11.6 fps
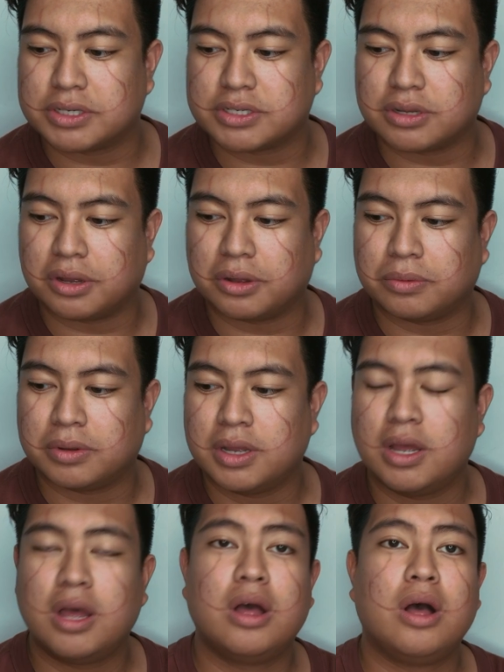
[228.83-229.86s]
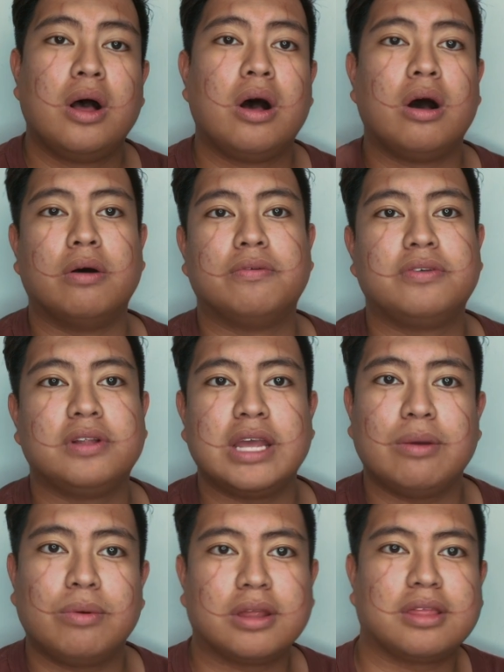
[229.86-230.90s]
So hopefully
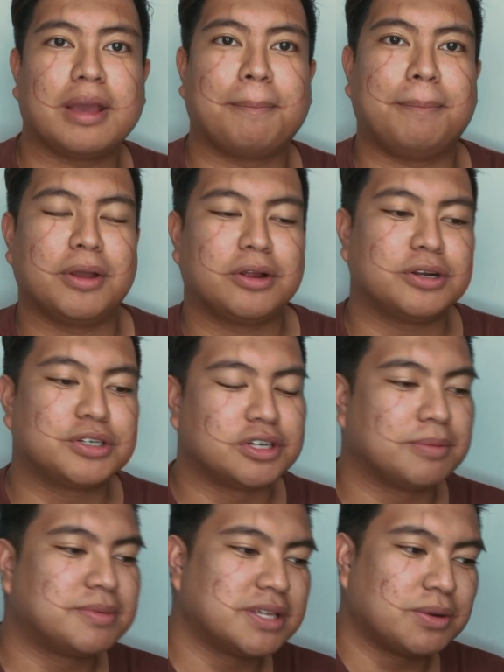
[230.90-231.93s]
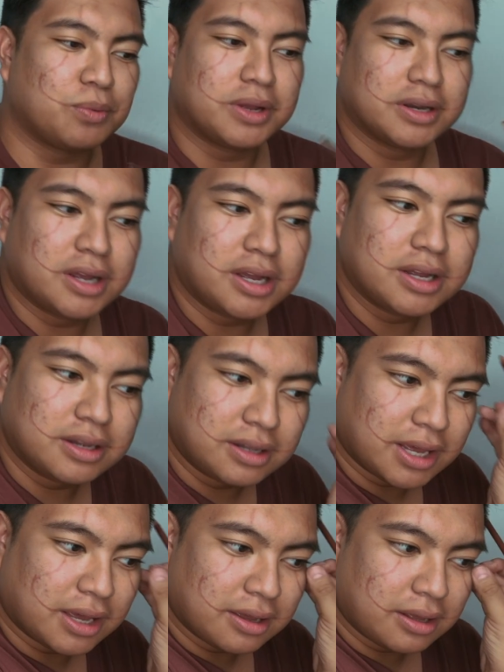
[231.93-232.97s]
with like bigger trips and whatnot,
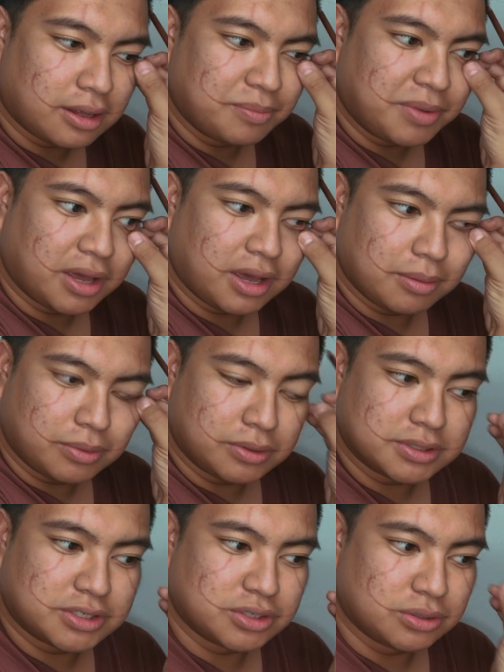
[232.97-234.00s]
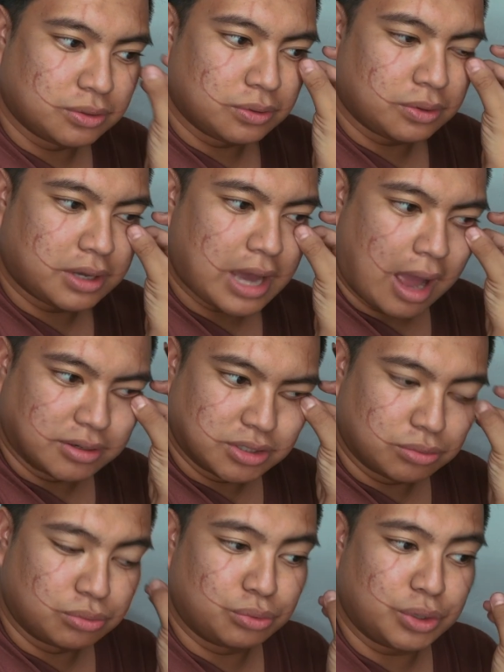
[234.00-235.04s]
like I'll be able to
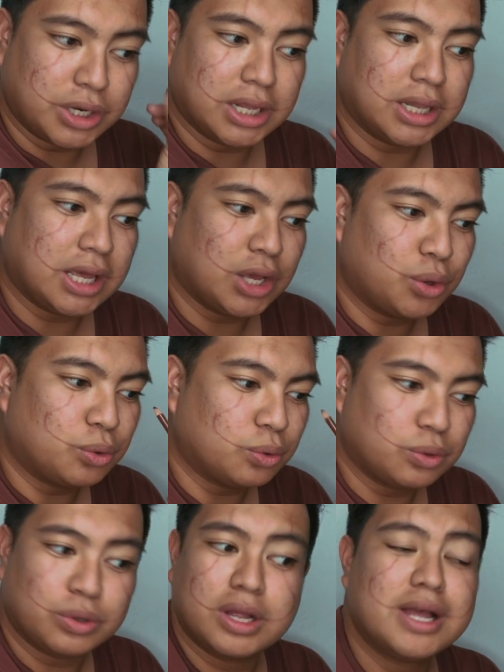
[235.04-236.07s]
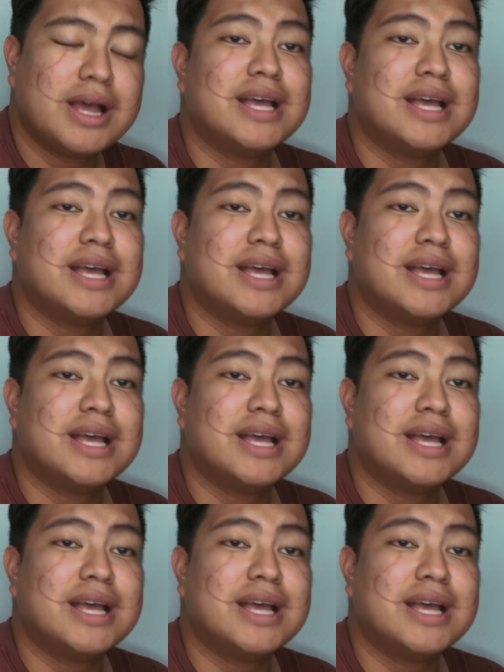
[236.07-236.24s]
capture really cool